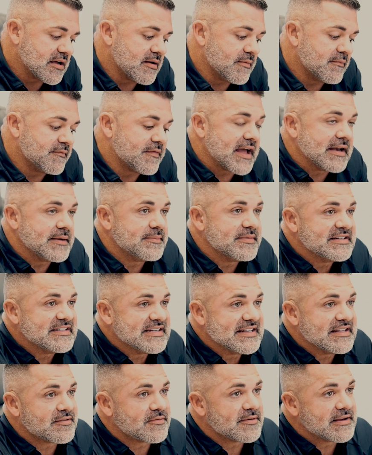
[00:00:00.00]
Vitamin
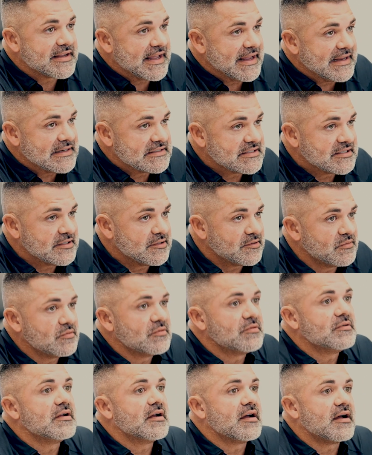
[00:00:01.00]
D3,
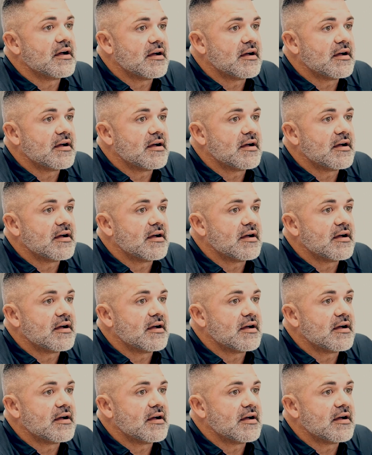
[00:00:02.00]
K2.